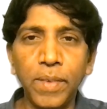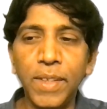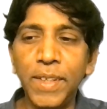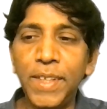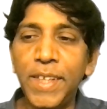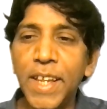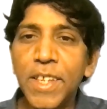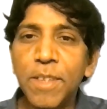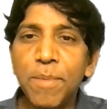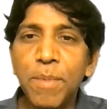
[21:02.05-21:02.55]

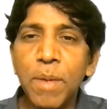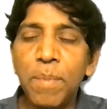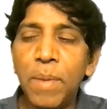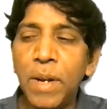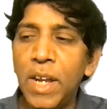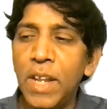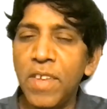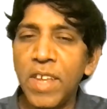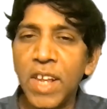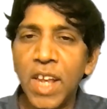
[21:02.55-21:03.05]
Just by
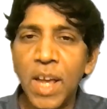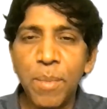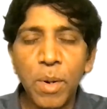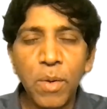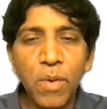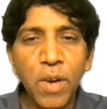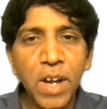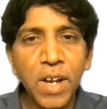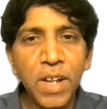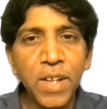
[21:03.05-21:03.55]
believing I'm
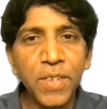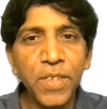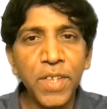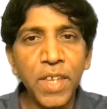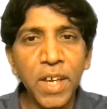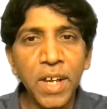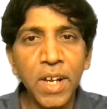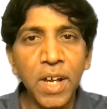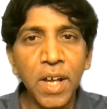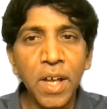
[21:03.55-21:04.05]
20 years
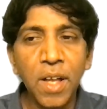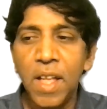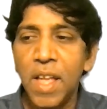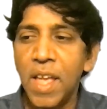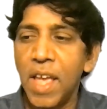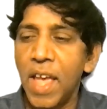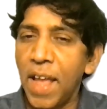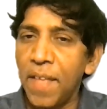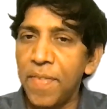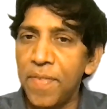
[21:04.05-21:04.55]
younger,
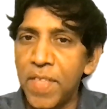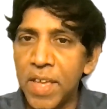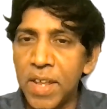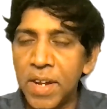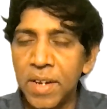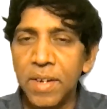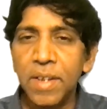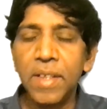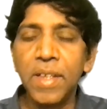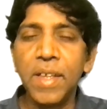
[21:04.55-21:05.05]
and then